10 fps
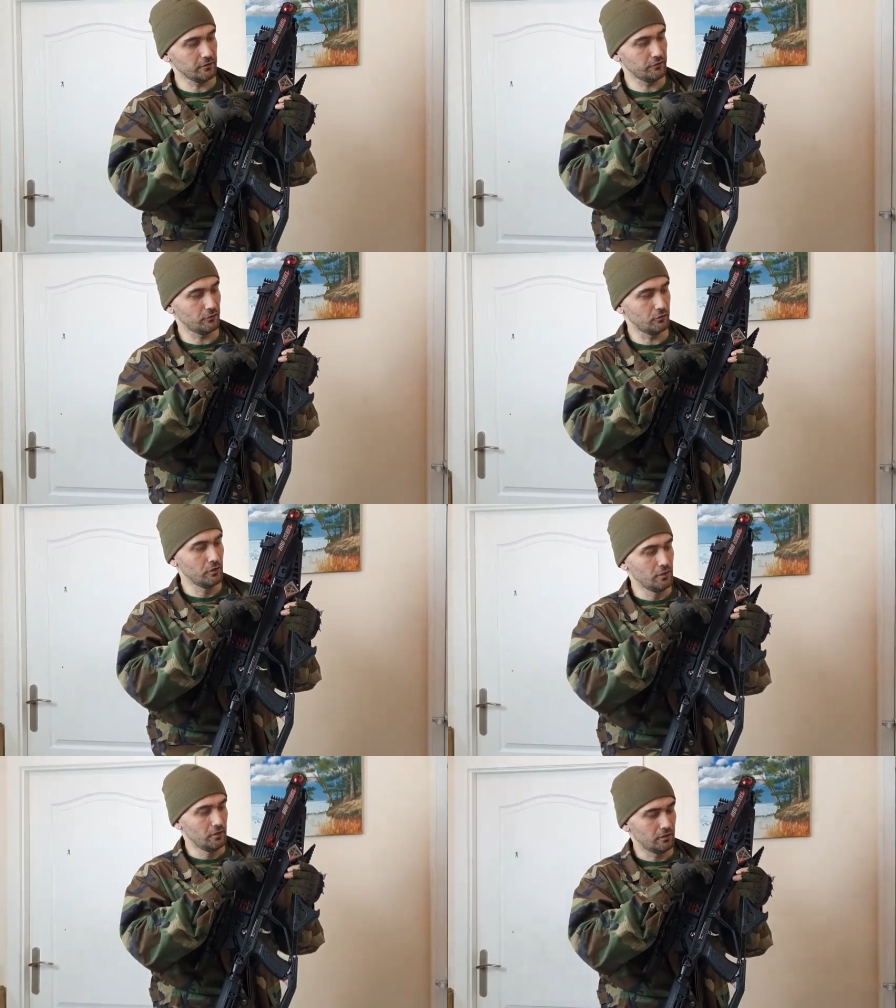So
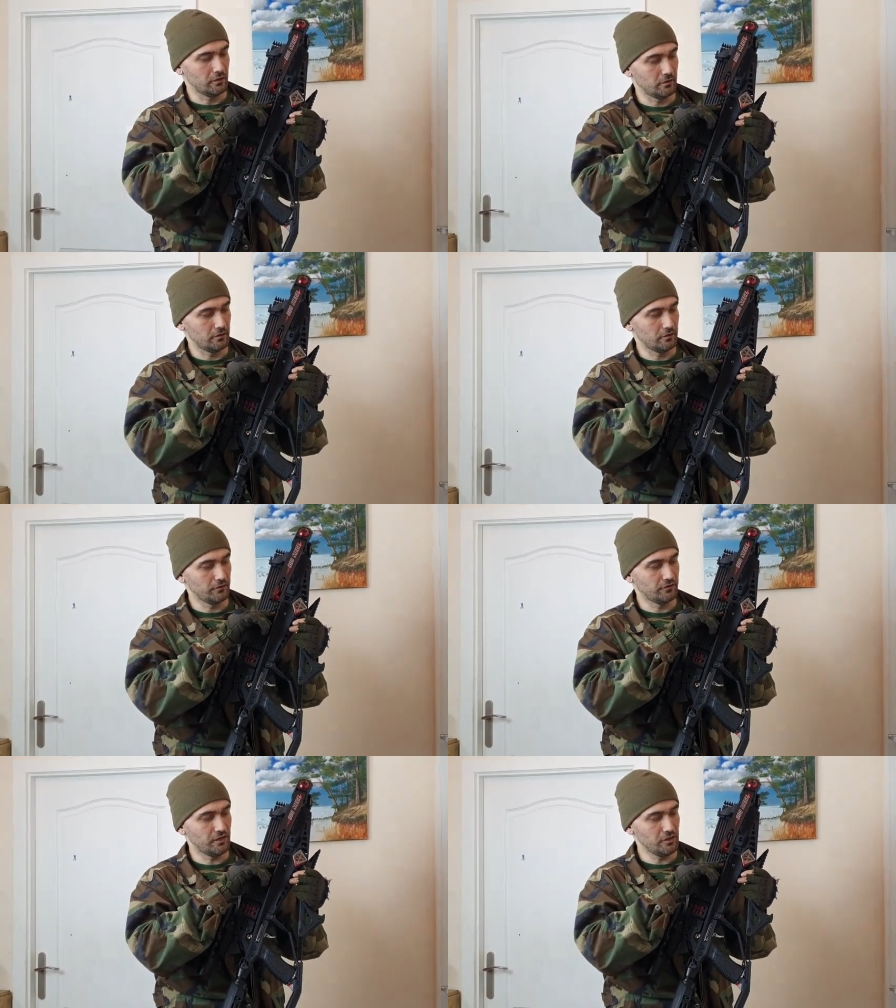
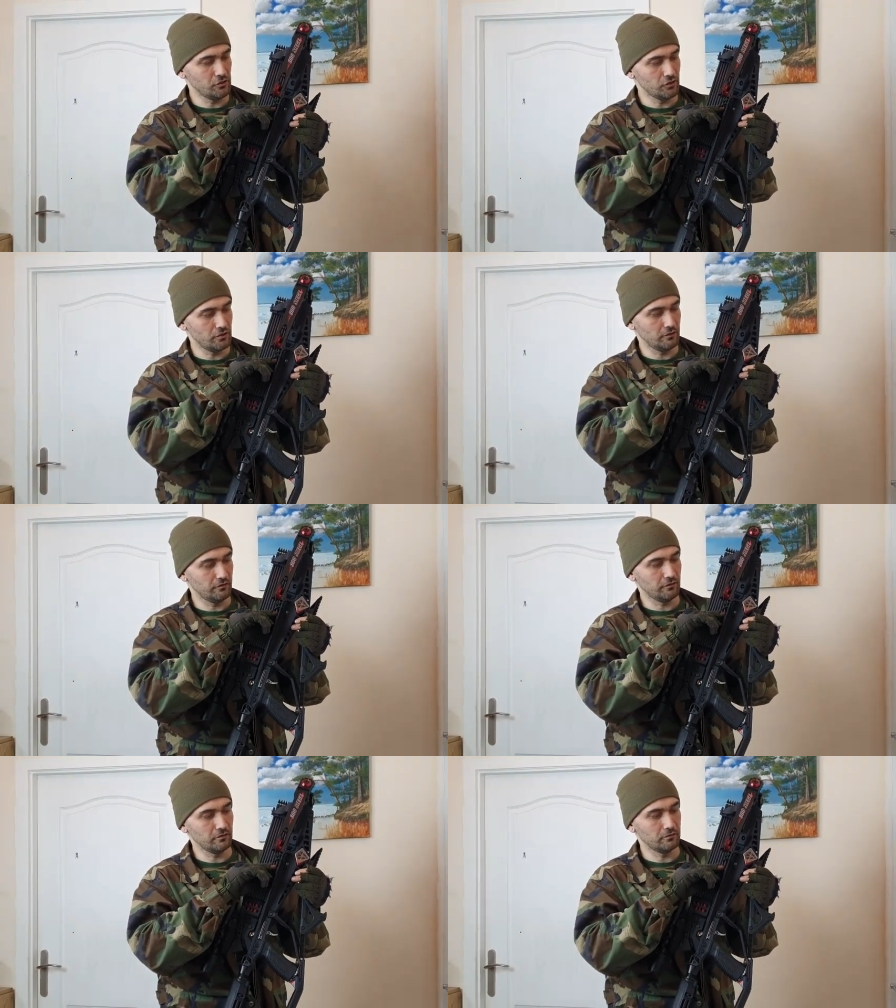Sage
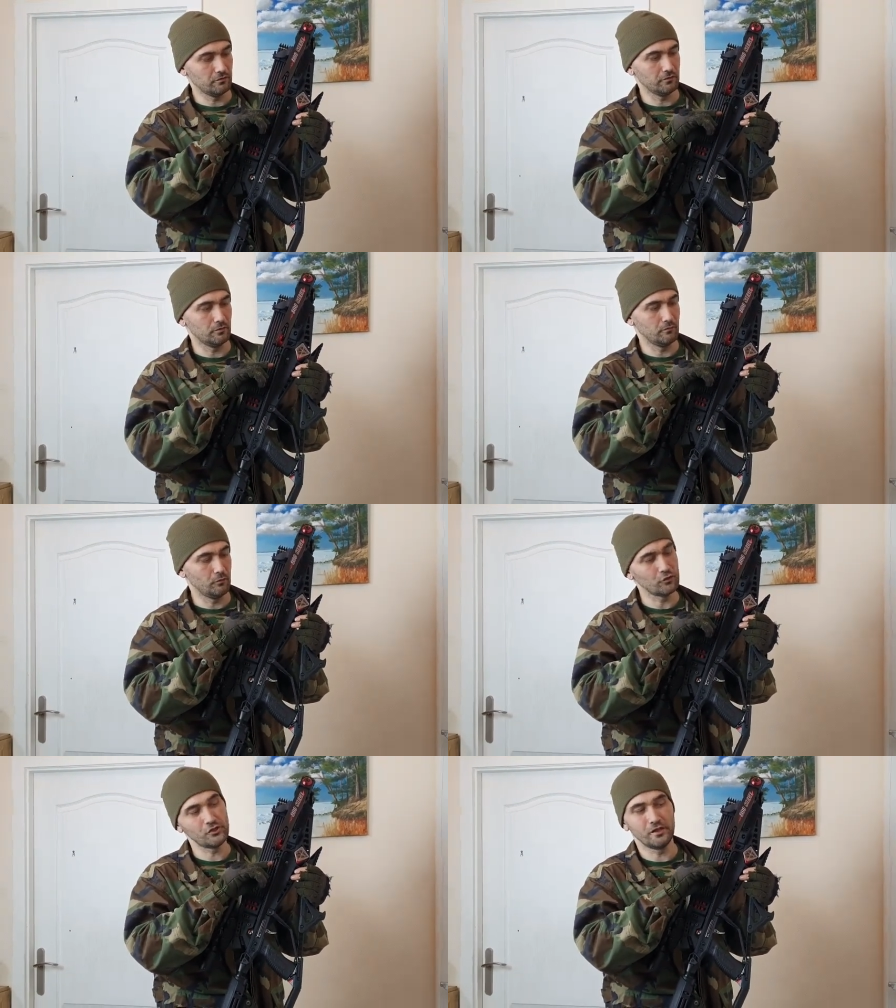is
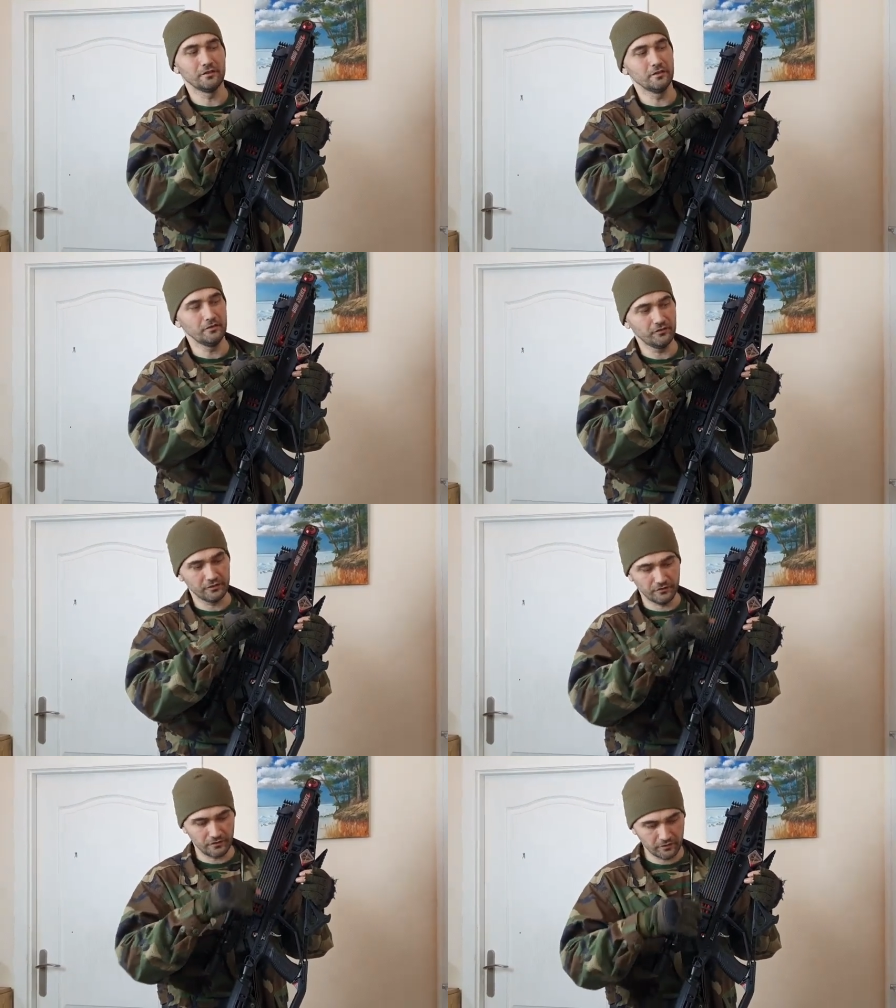more gentle in that
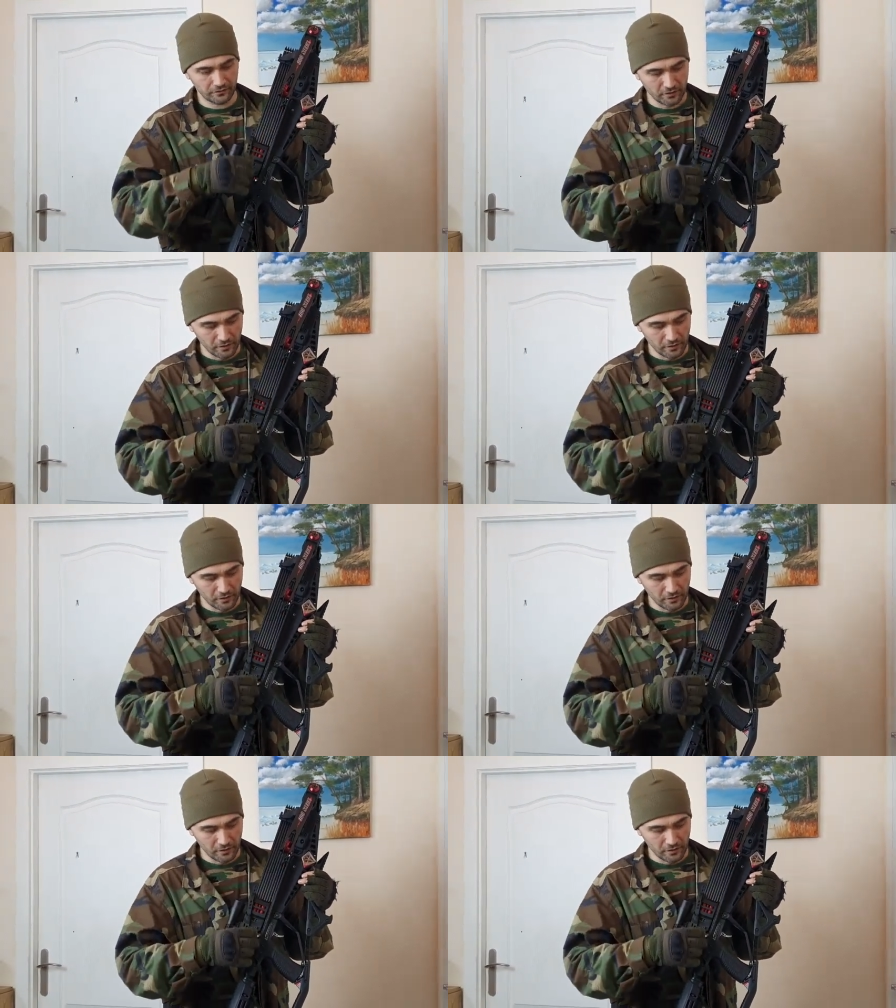sense.